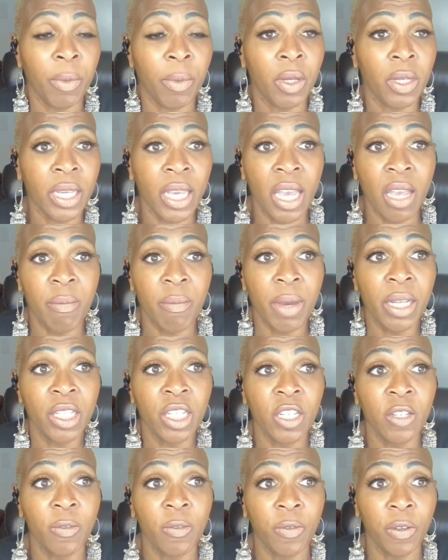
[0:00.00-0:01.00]
But can you
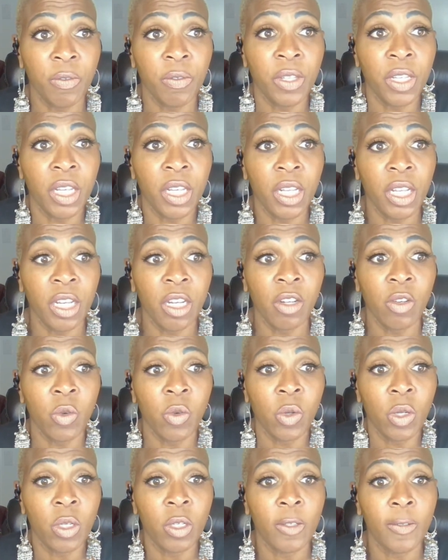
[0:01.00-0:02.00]
imagine
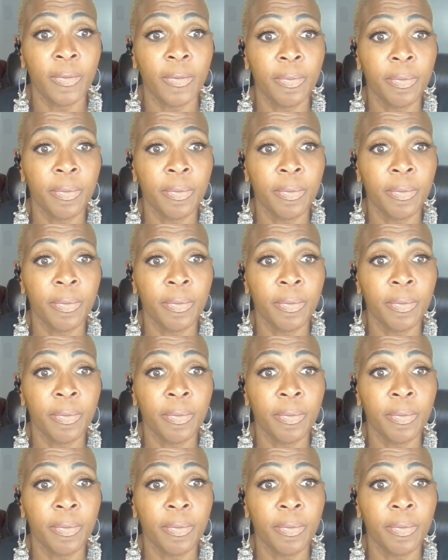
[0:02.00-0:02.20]
15-year-old